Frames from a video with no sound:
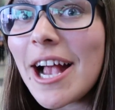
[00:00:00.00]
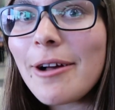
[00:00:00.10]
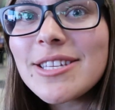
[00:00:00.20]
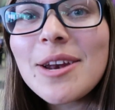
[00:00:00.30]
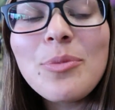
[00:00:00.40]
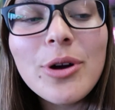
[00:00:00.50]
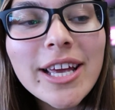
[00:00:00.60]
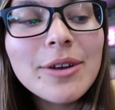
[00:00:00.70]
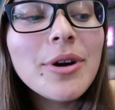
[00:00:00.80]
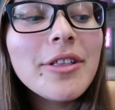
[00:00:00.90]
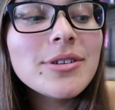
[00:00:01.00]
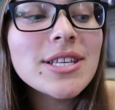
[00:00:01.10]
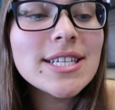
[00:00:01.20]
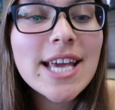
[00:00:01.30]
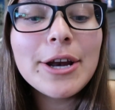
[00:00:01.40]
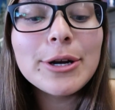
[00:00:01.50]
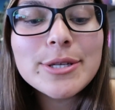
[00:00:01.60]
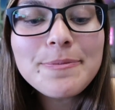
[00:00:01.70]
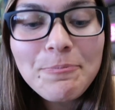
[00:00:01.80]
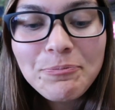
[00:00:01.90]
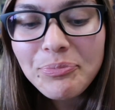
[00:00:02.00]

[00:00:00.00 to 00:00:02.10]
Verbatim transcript: Like I was gonna put it in one of those containers.